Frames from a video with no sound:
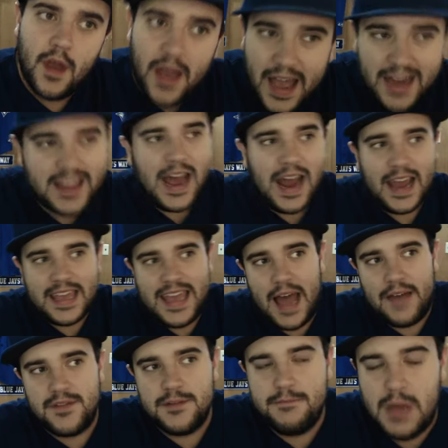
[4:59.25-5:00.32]
and a guy like
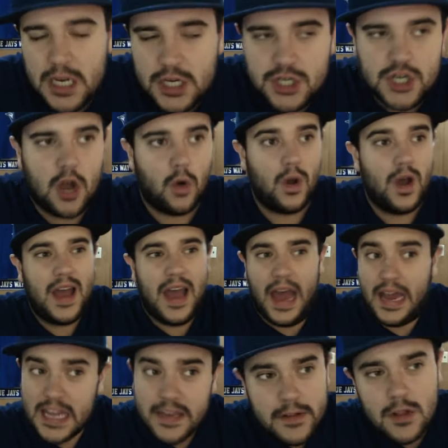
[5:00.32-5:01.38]
Kevin Biggio
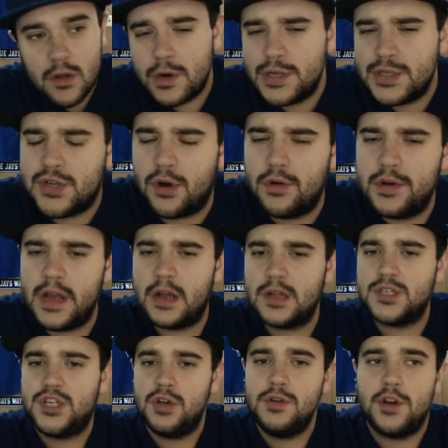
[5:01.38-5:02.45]
and even Lourdes
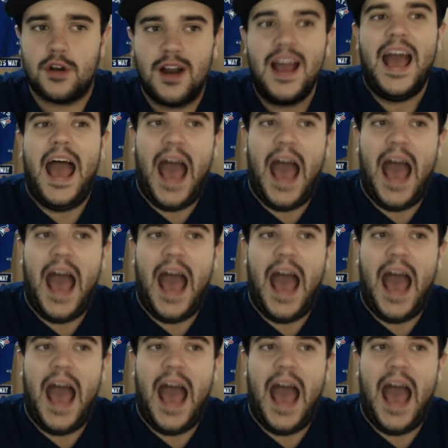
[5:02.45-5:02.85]
Gurriel Jr.